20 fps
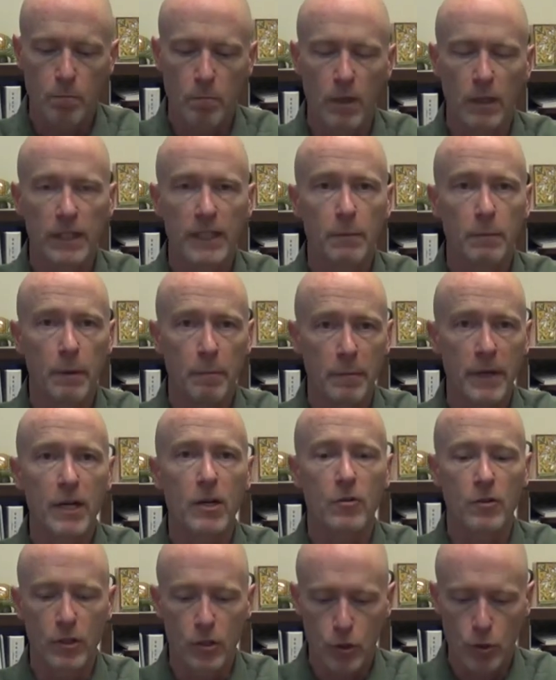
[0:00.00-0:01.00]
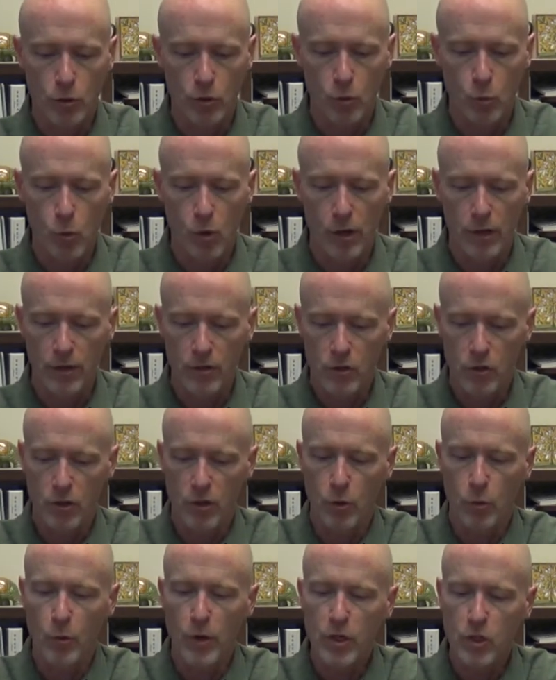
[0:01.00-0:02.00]
a little bit bigger than 2 to 1. So
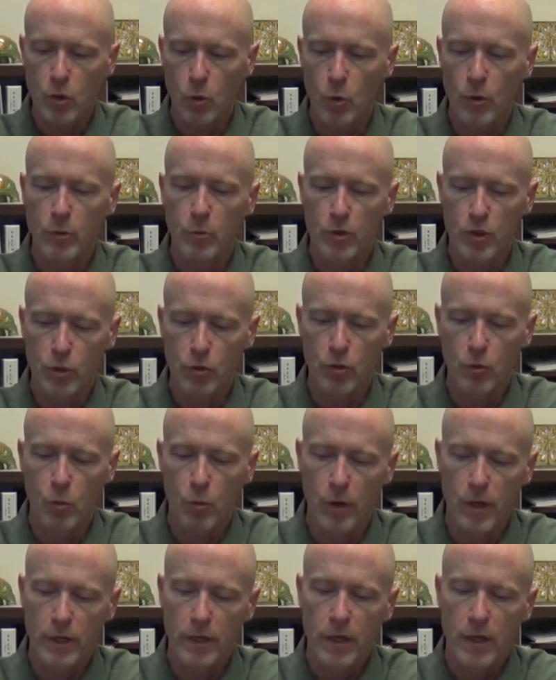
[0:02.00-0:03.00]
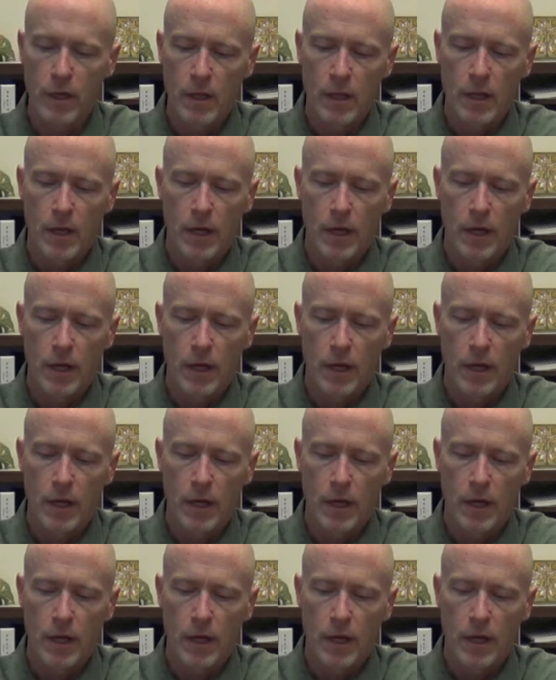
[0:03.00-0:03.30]
the original one was 2 to 1.